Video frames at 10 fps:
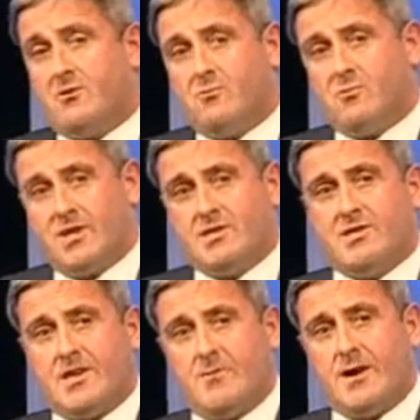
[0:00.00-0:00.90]
so we'll need
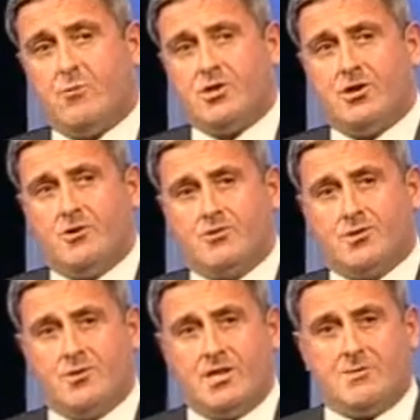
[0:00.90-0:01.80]
to think about which
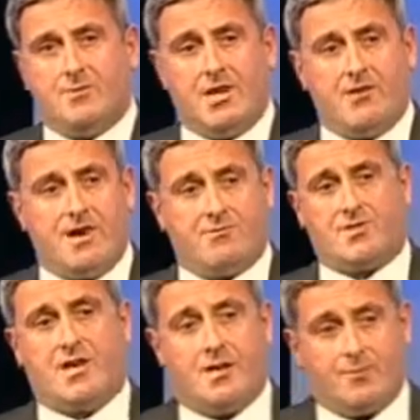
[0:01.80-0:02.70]
countries we need to be in around
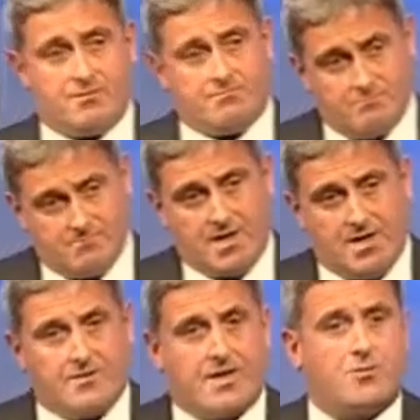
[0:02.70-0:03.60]
cyber.
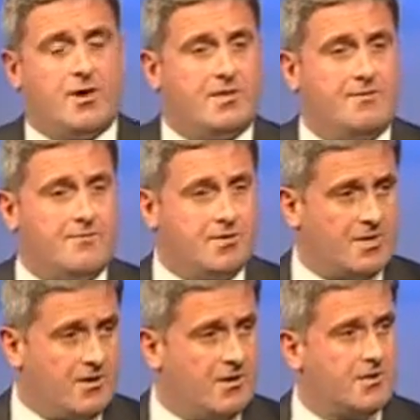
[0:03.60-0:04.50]
That's quite different
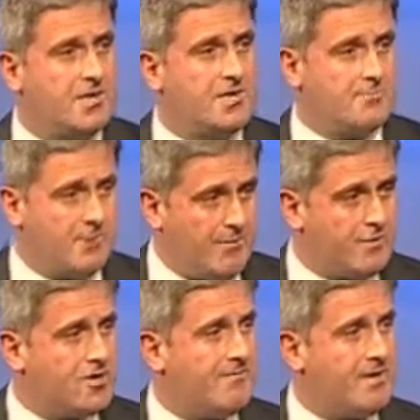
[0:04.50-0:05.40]
to narcotics.
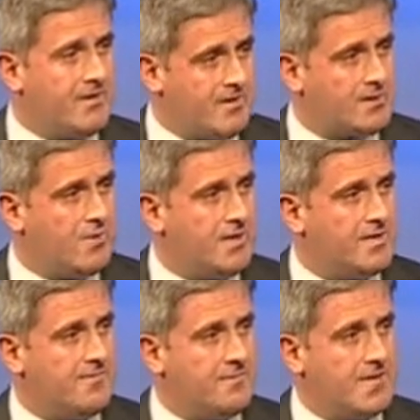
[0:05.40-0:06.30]
People trafficking, that's
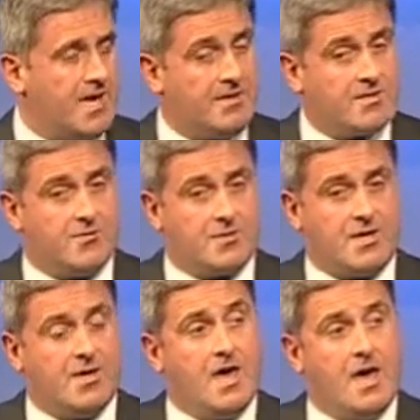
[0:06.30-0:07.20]
quite different again. So
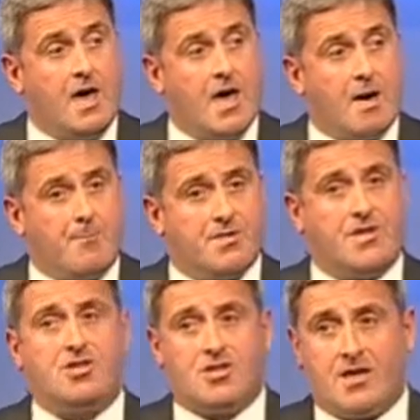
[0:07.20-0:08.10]
there's a
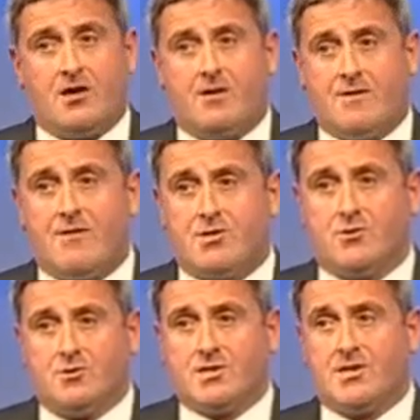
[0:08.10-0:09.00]
positioning of our
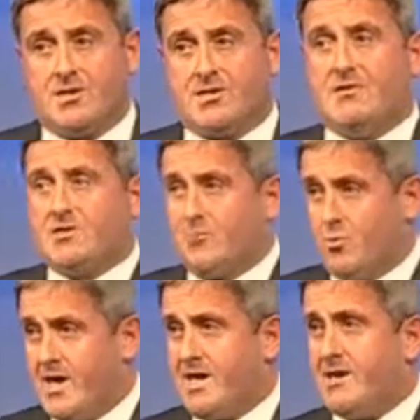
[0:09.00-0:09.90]
resources in a
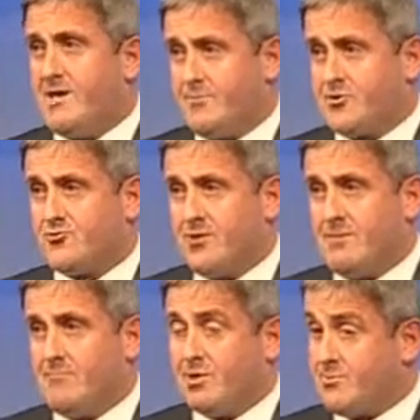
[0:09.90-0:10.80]
sensible way
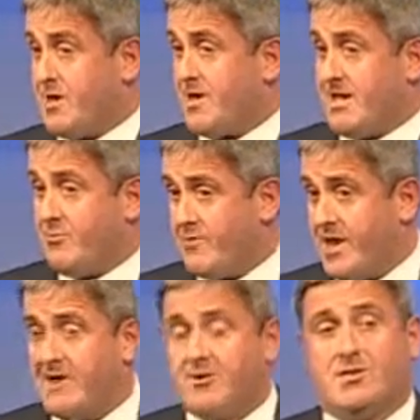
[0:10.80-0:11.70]
upstream, but to be clear, we've
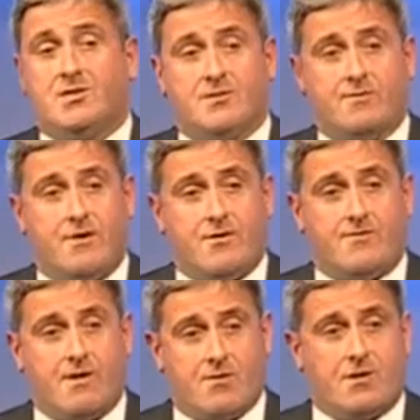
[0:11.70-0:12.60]
inherited some
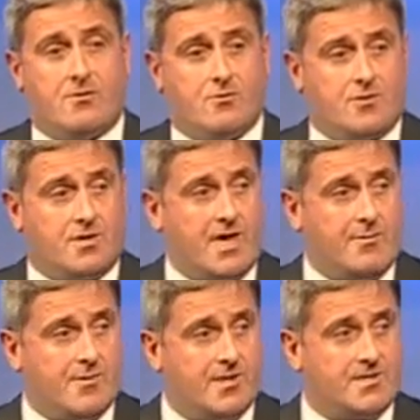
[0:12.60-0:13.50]
very, very good
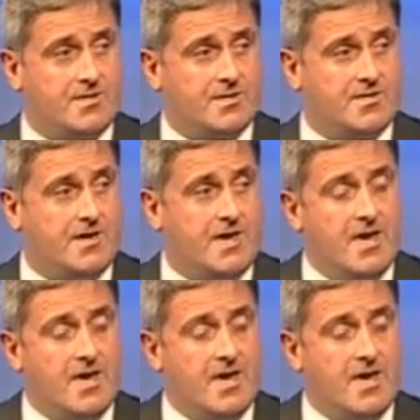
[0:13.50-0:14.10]
capabilities.